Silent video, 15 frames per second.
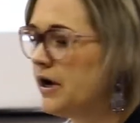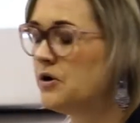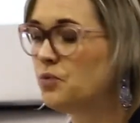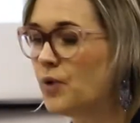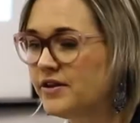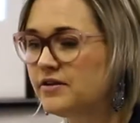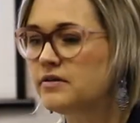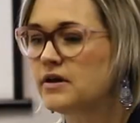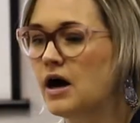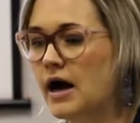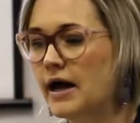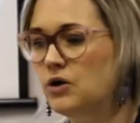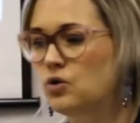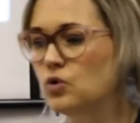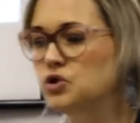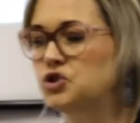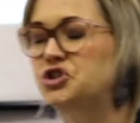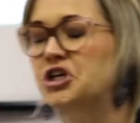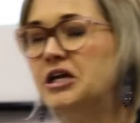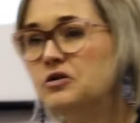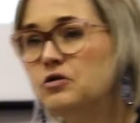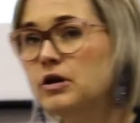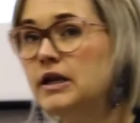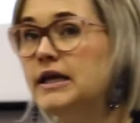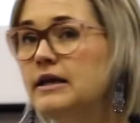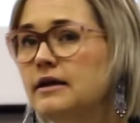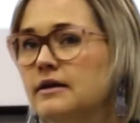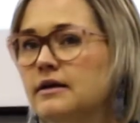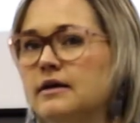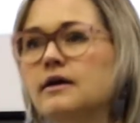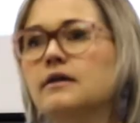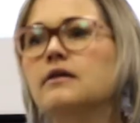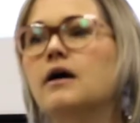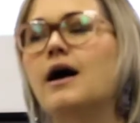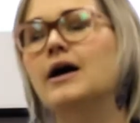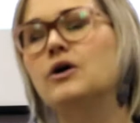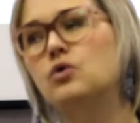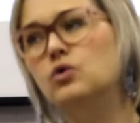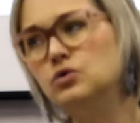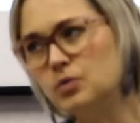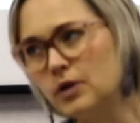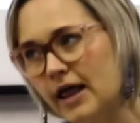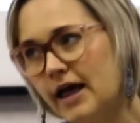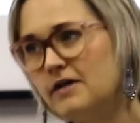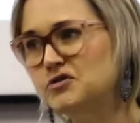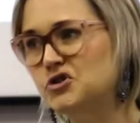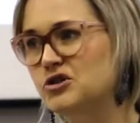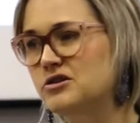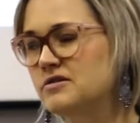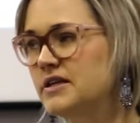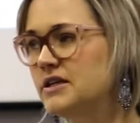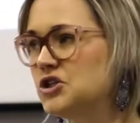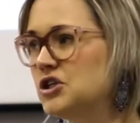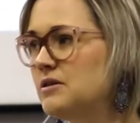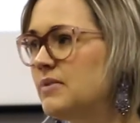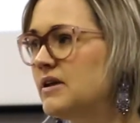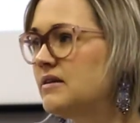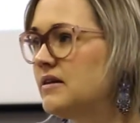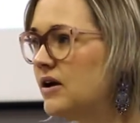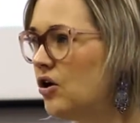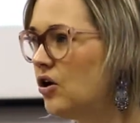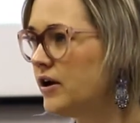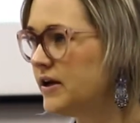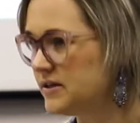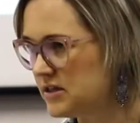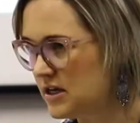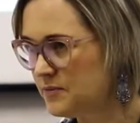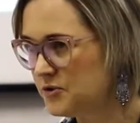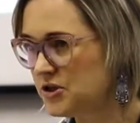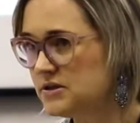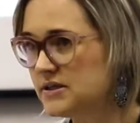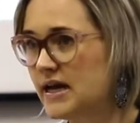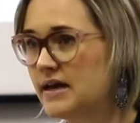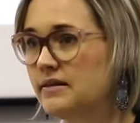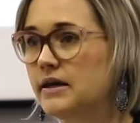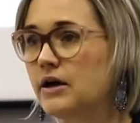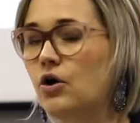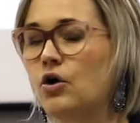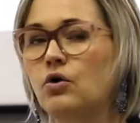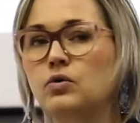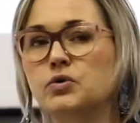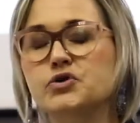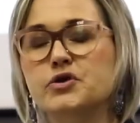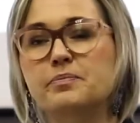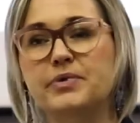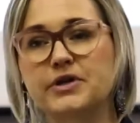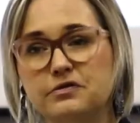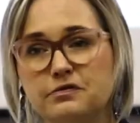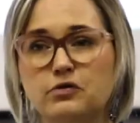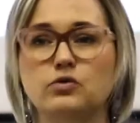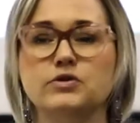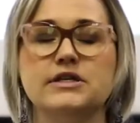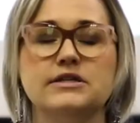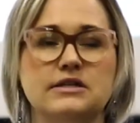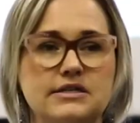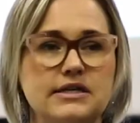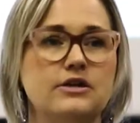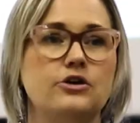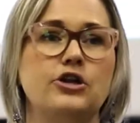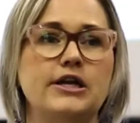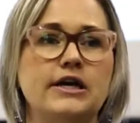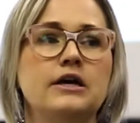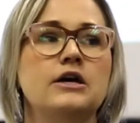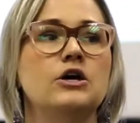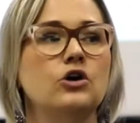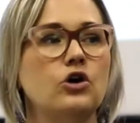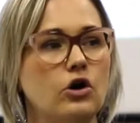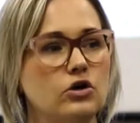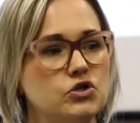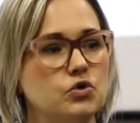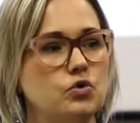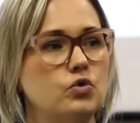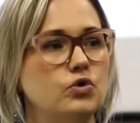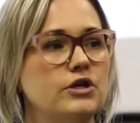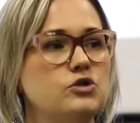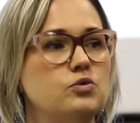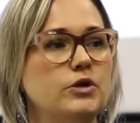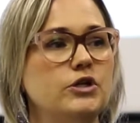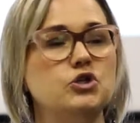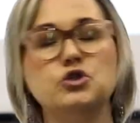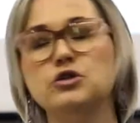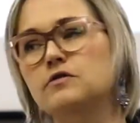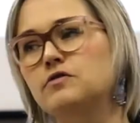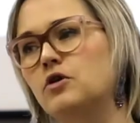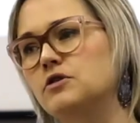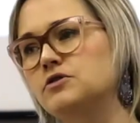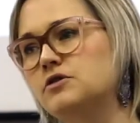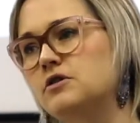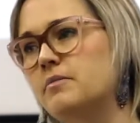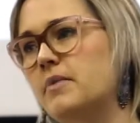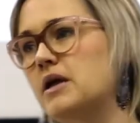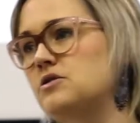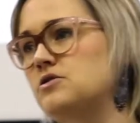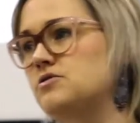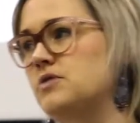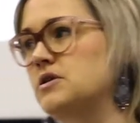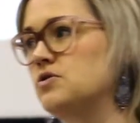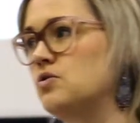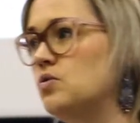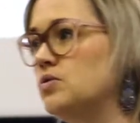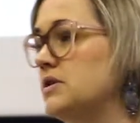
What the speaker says: whether the High Court, generally, the High Court will have jurisdiction, but there are exceptions, and there are also pitfalls, as I said earlier, cost orders where you should have gone to the Magistrates' Court,